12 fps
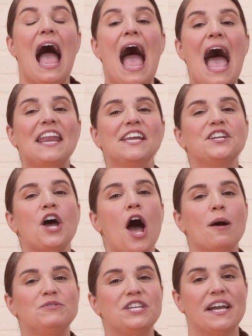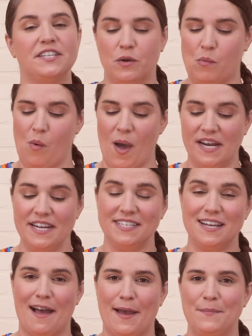adding an object one at a
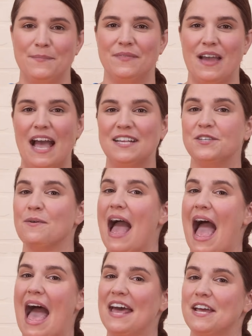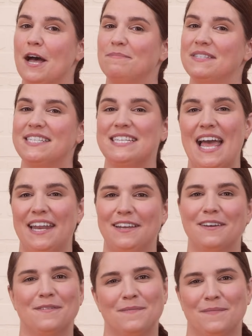time as you add up to ten.
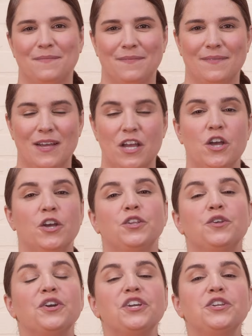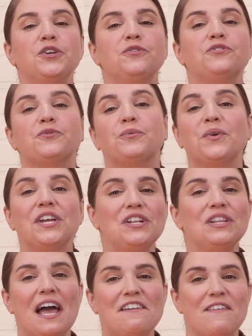You can use
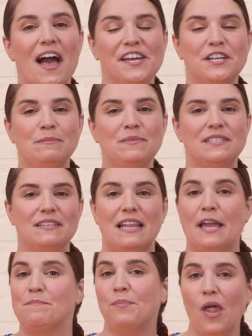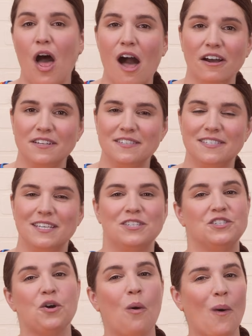real-life items like blocks,
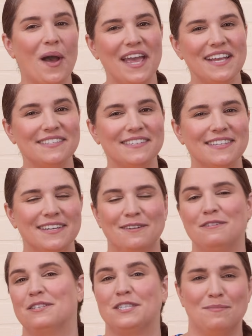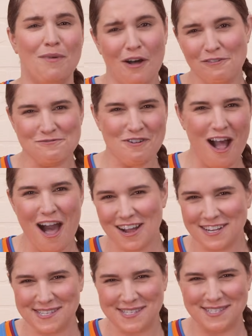toys, small
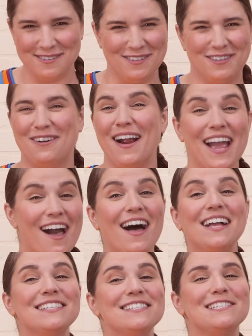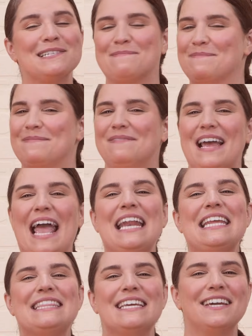rocks, crayons,
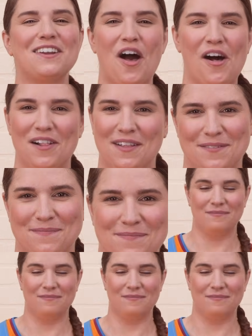anything at all.